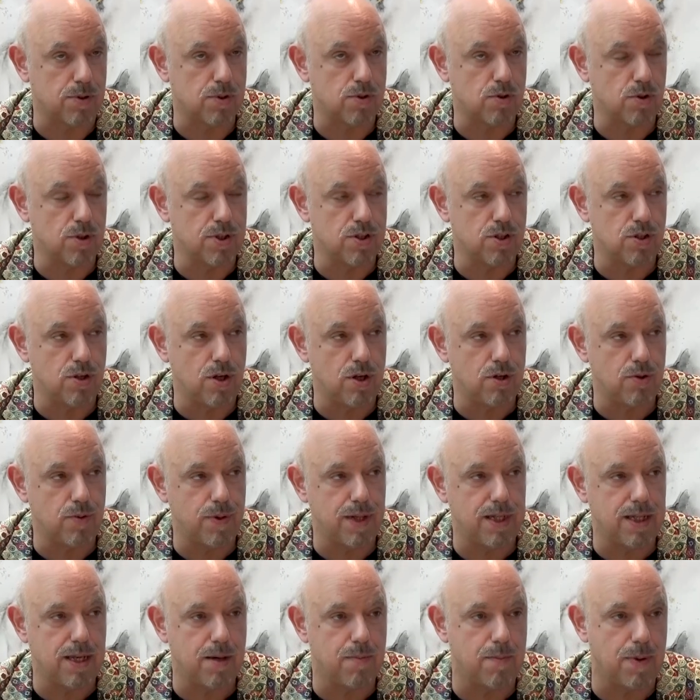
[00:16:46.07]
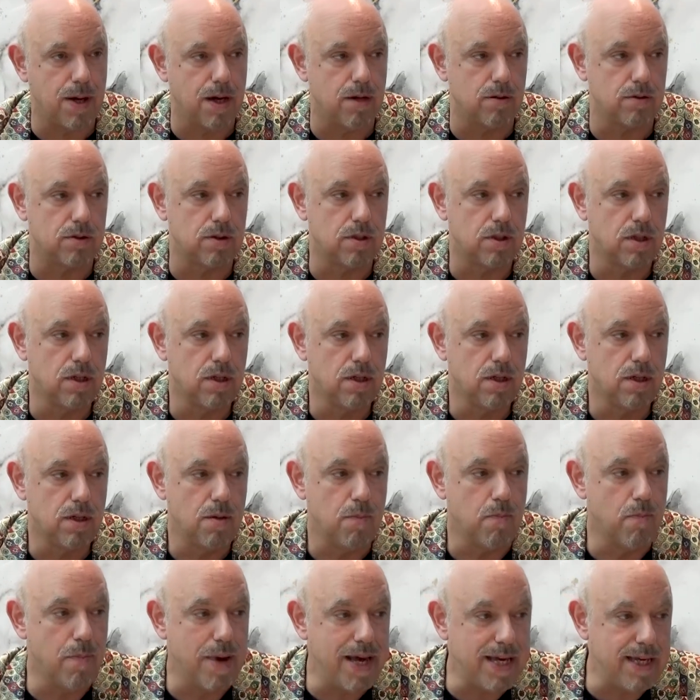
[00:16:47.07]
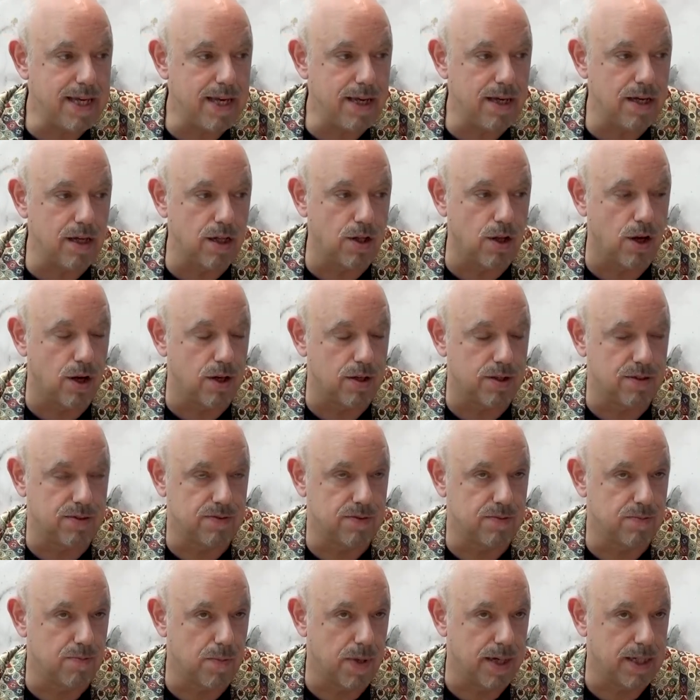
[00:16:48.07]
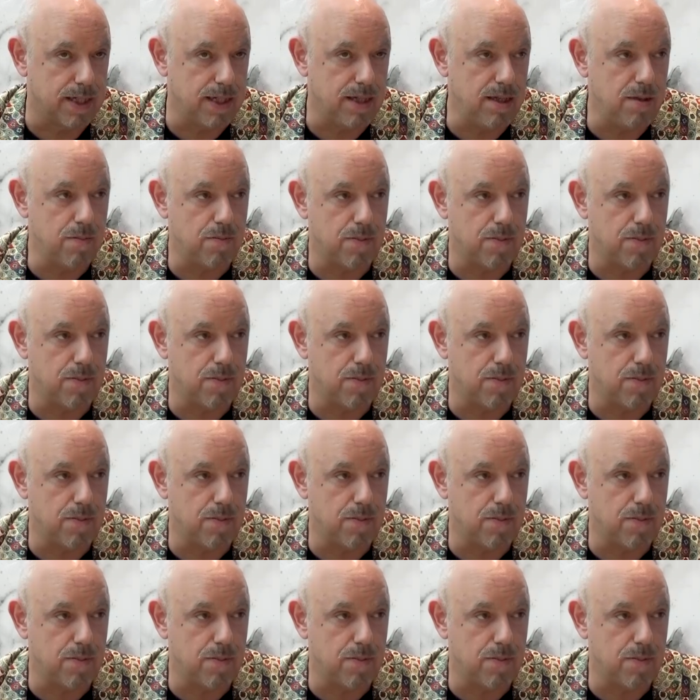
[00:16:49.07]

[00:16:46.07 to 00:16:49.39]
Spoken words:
So it's not really about making a lot of money,